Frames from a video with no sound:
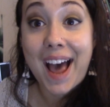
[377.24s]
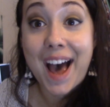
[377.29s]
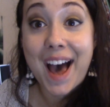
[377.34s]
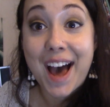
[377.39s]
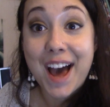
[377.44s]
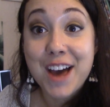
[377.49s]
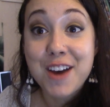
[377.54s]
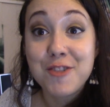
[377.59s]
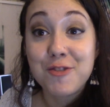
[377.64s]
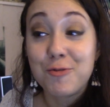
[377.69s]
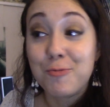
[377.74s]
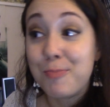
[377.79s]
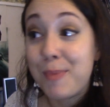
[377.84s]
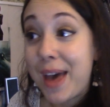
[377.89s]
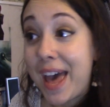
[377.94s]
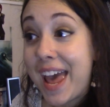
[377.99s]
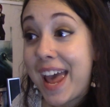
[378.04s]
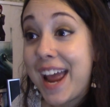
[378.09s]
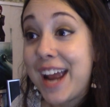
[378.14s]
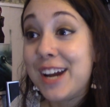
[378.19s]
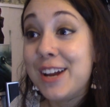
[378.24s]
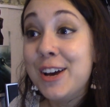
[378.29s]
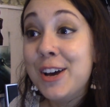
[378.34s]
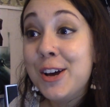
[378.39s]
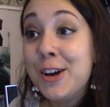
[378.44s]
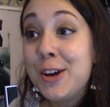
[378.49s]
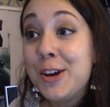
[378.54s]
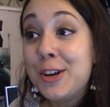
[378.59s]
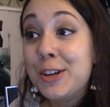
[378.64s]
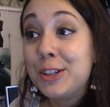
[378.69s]
I've made
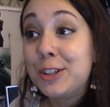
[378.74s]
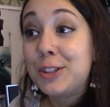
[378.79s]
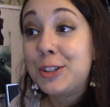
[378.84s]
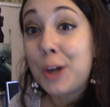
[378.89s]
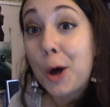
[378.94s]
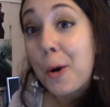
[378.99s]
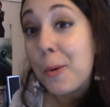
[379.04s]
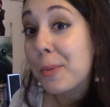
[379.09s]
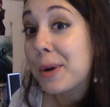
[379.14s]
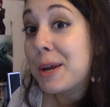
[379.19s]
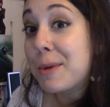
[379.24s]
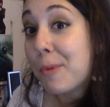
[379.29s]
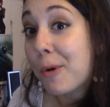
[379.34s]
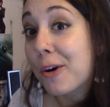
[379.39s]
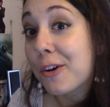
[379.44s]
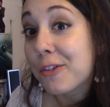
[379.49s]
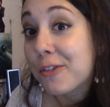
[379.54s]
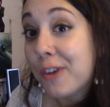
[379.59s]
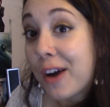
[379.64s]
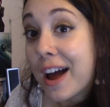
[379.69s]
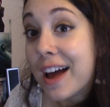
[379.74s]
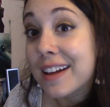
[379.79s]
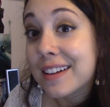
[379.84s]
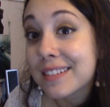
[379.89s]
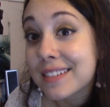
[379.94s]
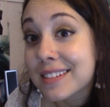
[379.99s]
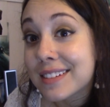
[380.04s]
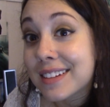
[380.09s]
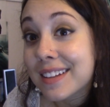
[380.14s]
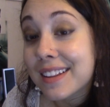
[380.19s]
so many more
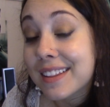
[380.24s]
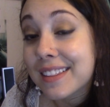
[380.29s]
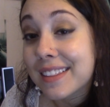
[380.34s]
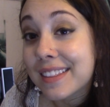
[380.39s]
friends